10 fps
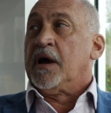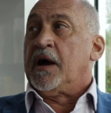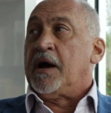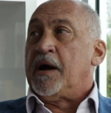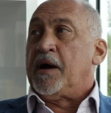
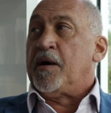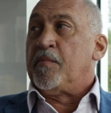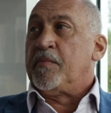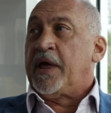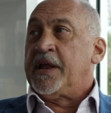
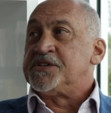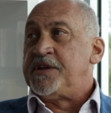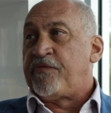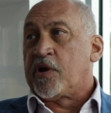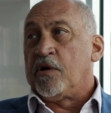And it's
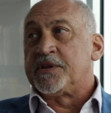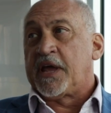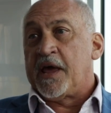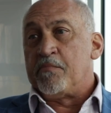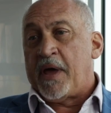difficult
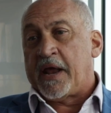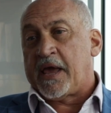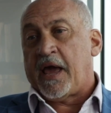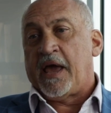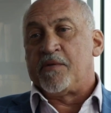to get
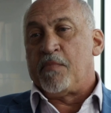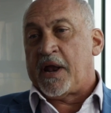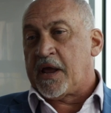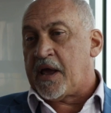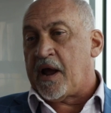Medicaid,
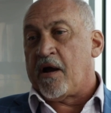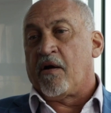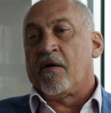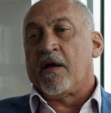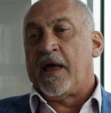
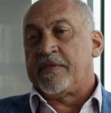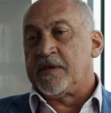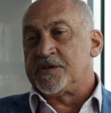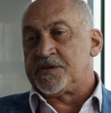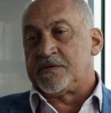Medicare at
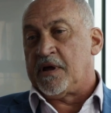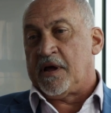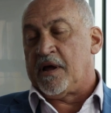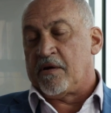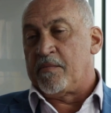this,
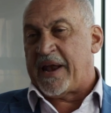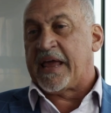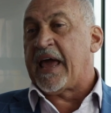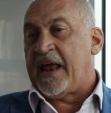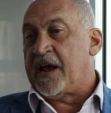or
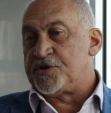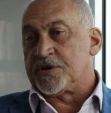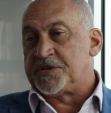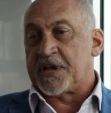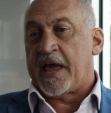Medicaid, I
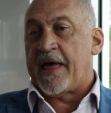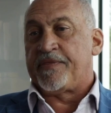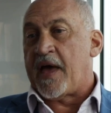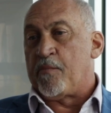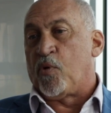should say,
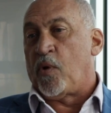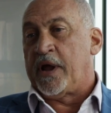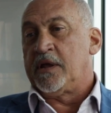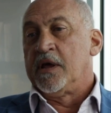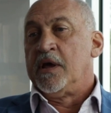at that
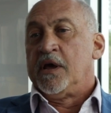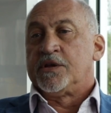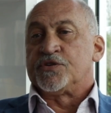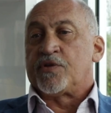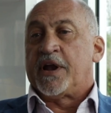point,
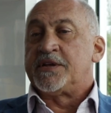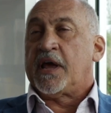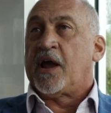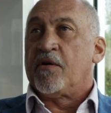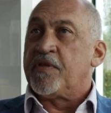to try to
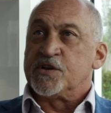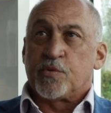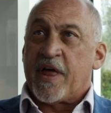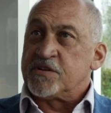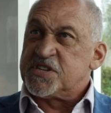take care of
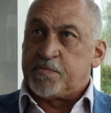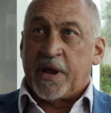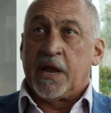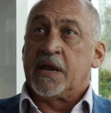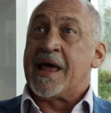things without
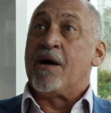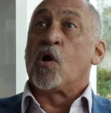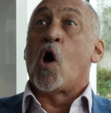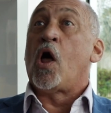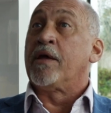spending
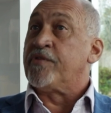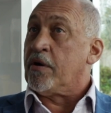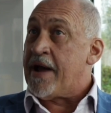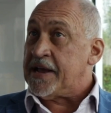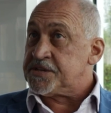down all of
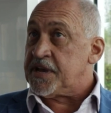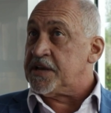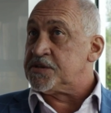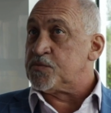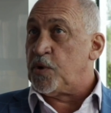your
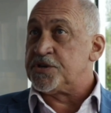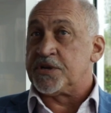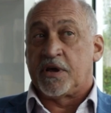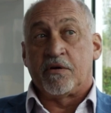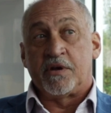assets,
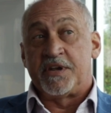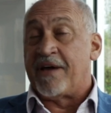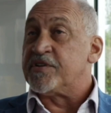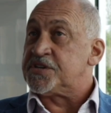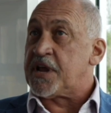which could
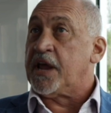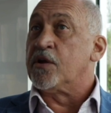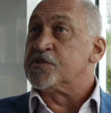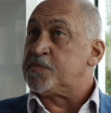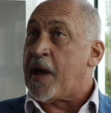
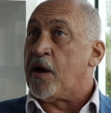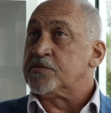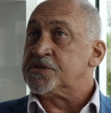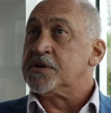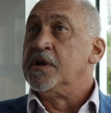devastate your
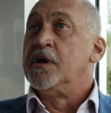spouse.